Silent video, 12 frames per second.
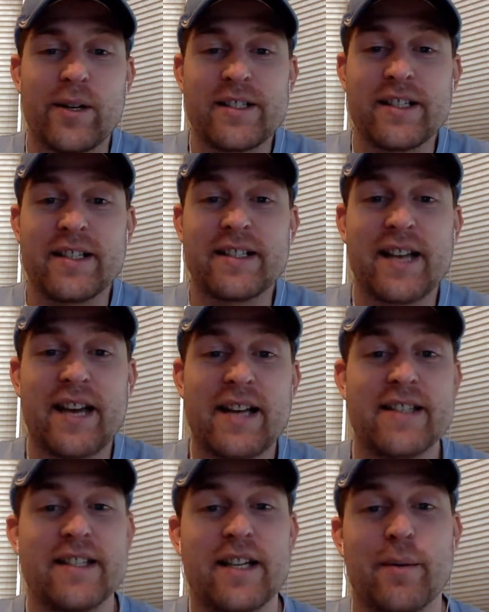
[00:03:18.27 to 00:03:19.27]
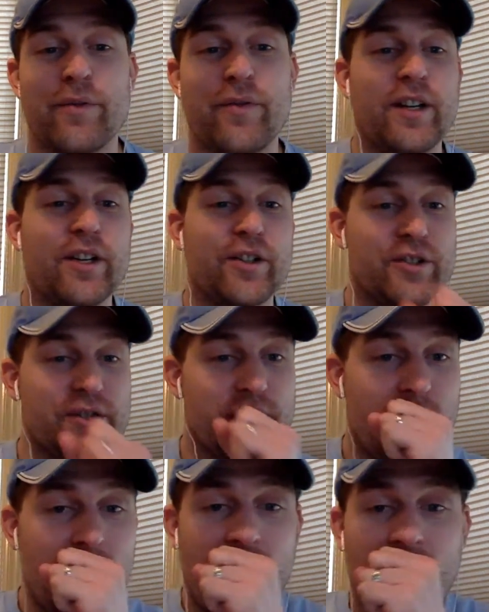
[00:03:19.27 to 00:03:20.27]
6 guys in double figures.
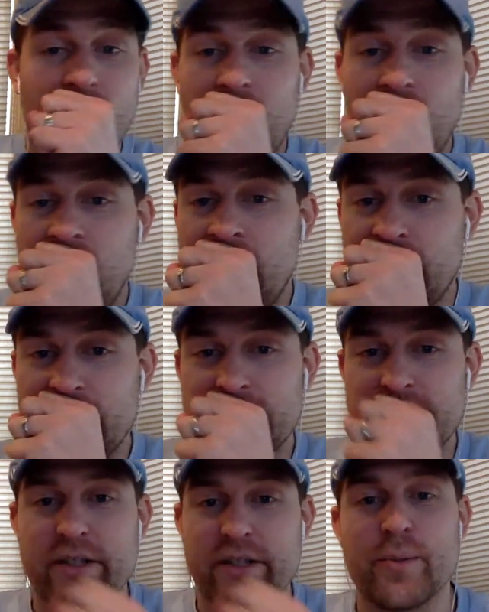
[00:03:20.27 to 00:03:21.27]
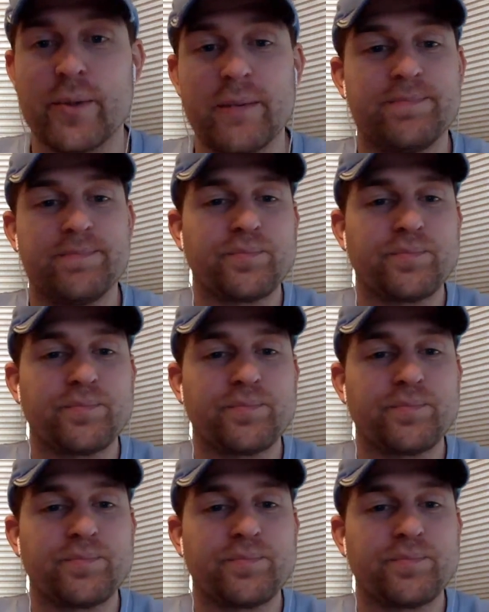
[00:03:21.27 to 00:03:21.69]
Excuse me.